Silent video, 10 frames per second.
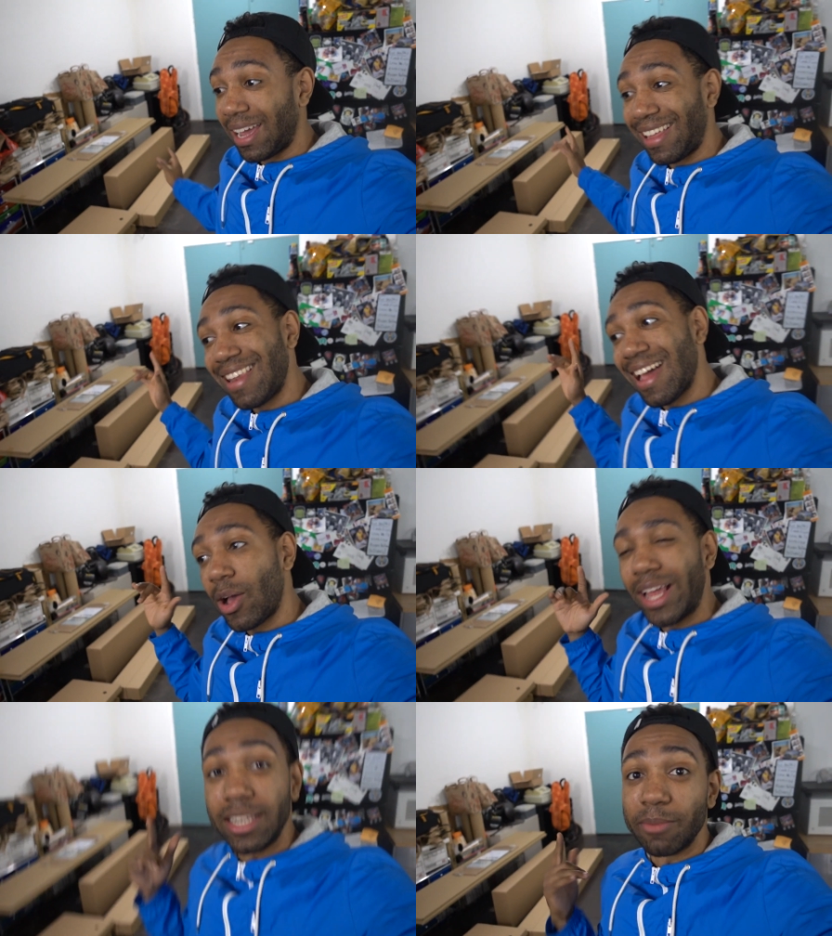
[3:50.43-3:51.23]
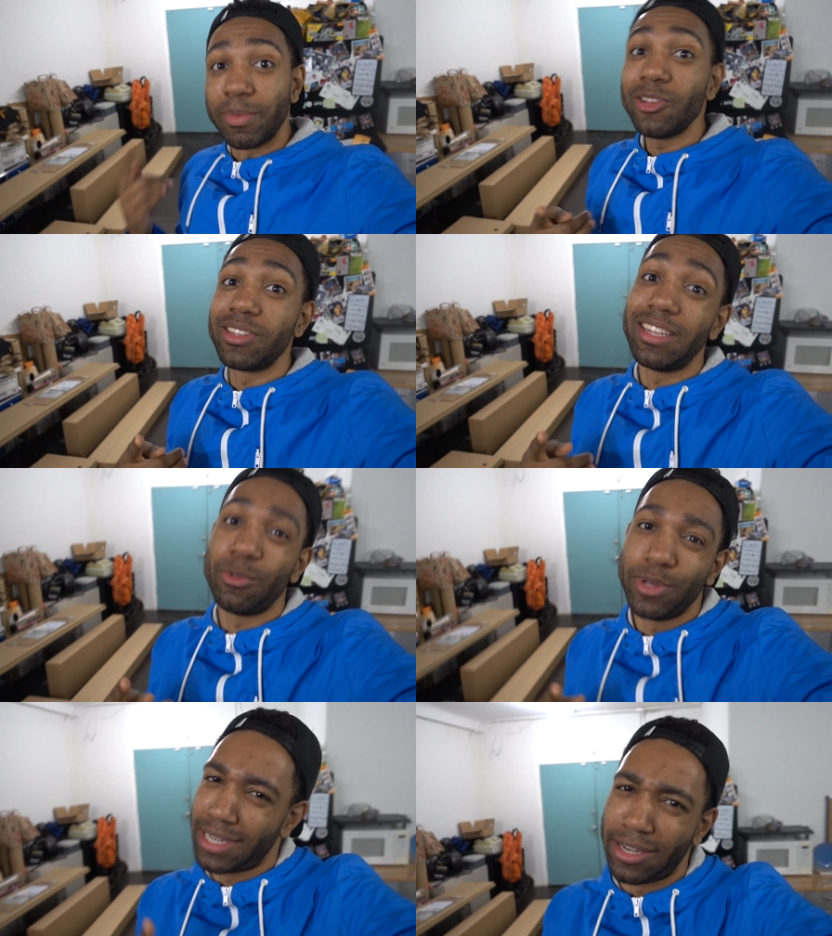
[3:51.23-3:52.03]
and now I need to build it,
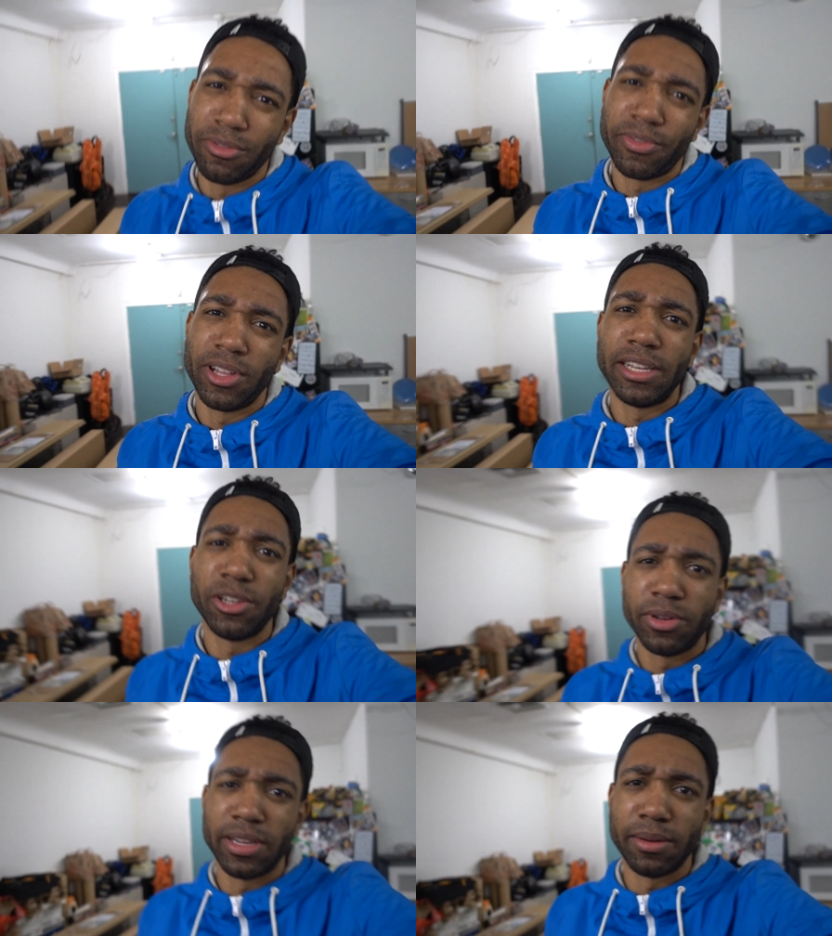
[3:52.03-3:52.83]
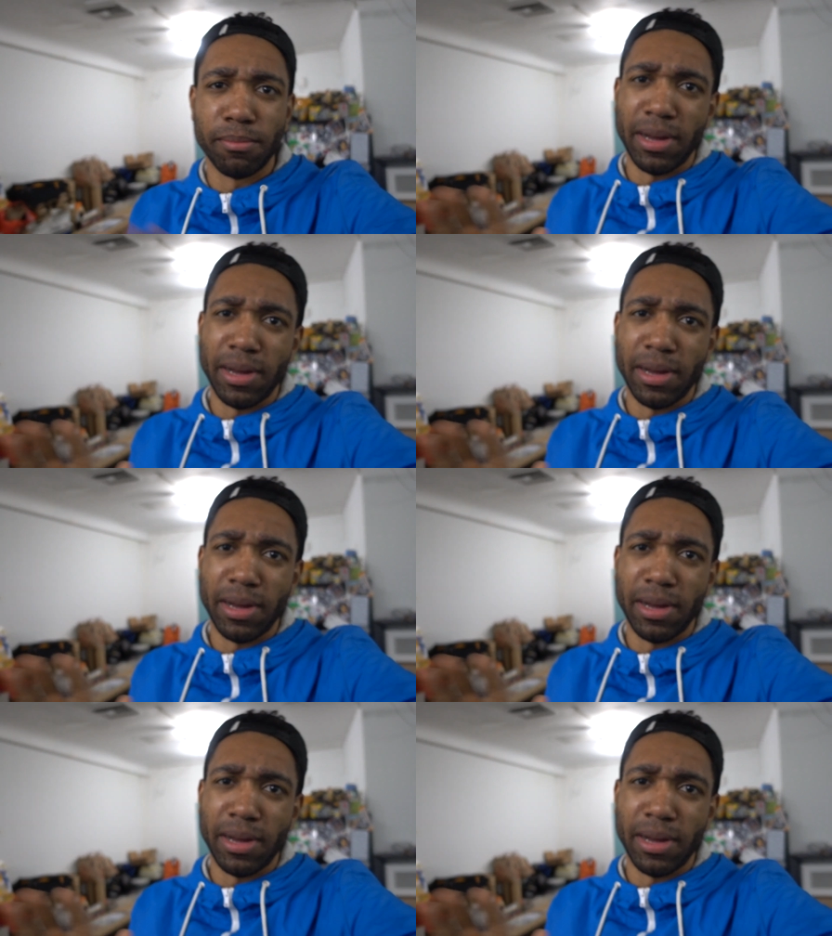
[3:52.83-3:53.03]
which I don't feel like doing.